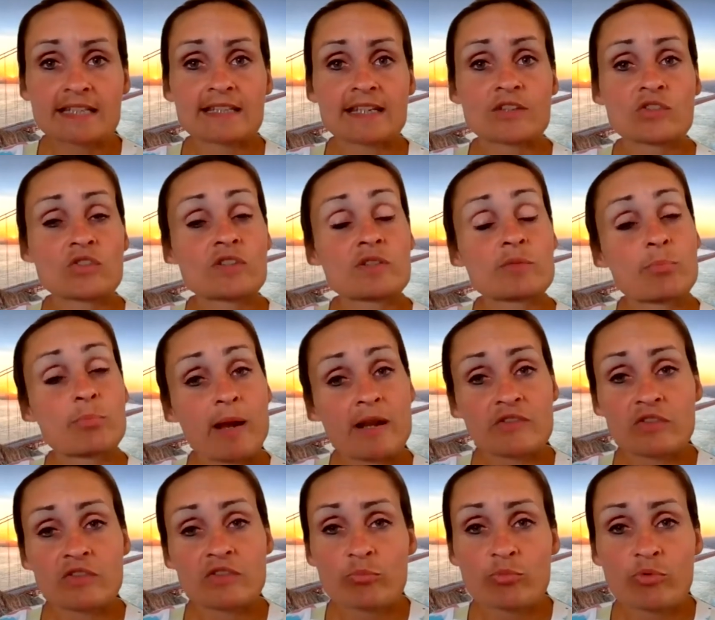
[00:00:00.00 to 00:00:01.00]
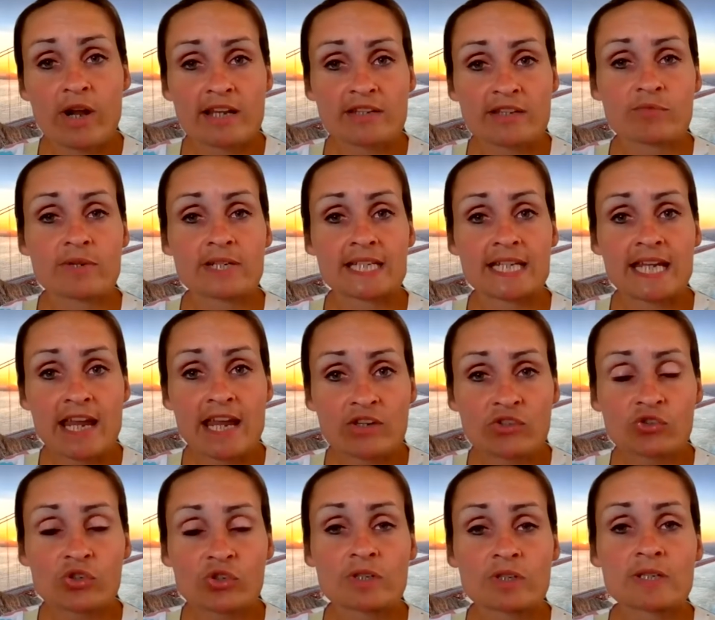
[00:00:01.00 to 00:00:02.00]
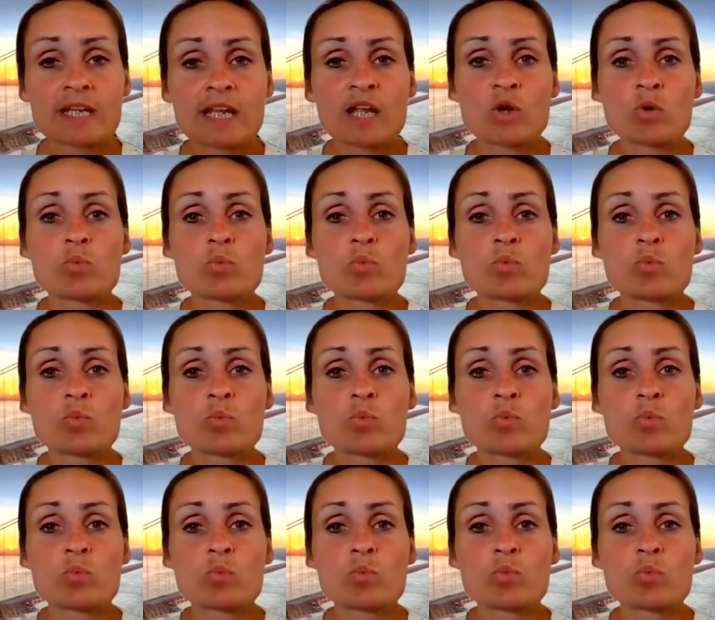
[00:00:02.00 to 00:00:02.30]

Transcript: such as partial breast radiation,